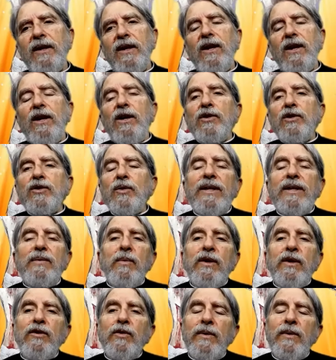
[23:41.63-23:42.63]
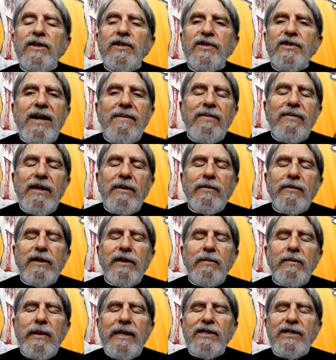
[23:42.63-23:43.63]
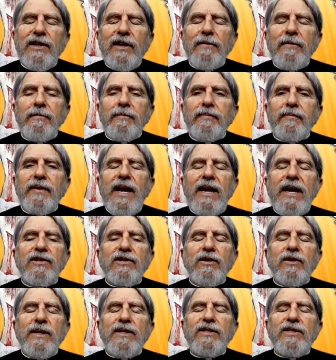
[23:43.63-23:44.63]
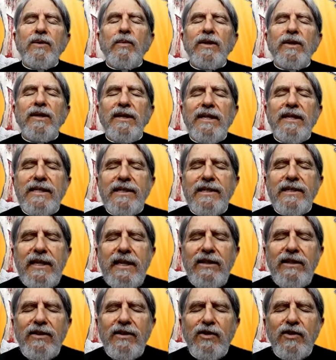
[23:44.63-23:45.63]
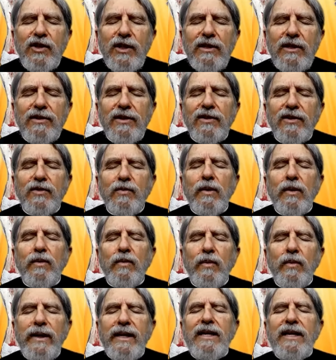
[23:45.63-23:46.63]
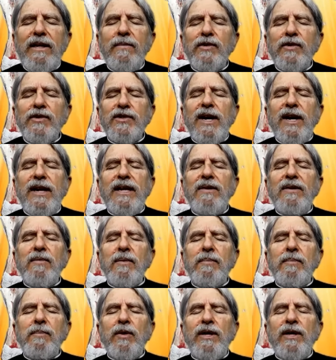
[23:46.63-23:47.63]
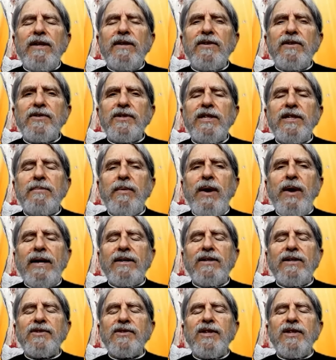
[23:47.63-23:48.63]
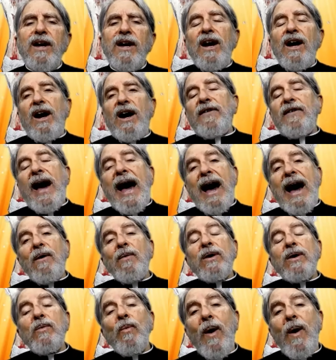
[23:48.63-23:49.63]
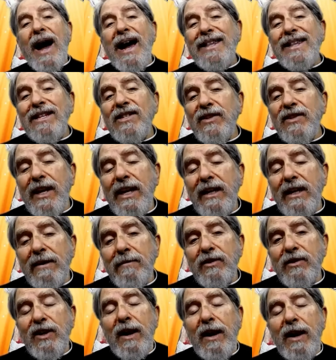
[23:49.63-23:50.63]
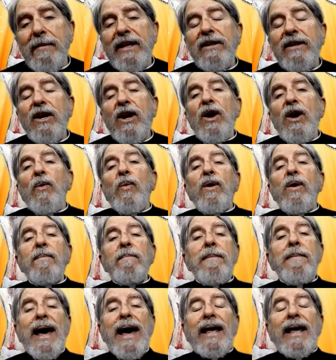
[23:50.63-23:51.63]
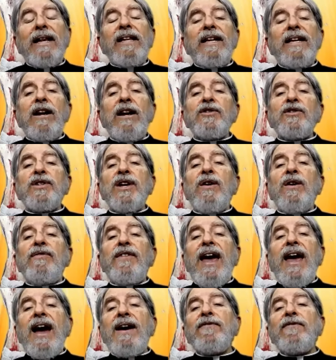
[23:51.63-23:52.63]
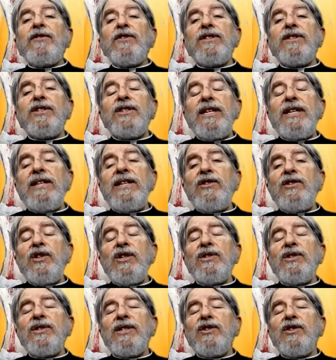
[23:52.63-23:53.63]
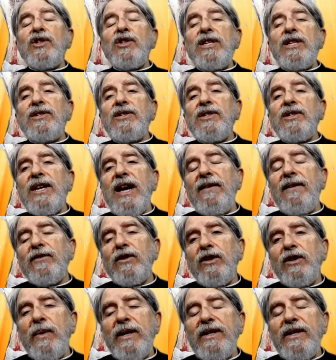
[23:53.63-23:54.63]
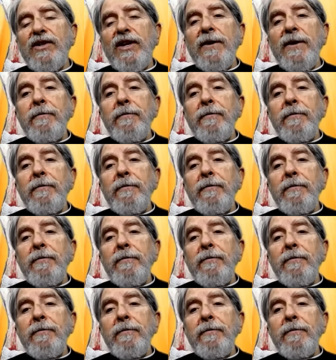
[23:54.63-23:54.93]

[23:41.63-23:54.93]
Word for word: So we, are doing the same thing with Luisa. As Luisa, we're listening to Jesus. We're reading, we're studying, we're putting this into practice of how and why this kingdom is coming we're modeling ourselves after the teachings that Jesus gave to Luisa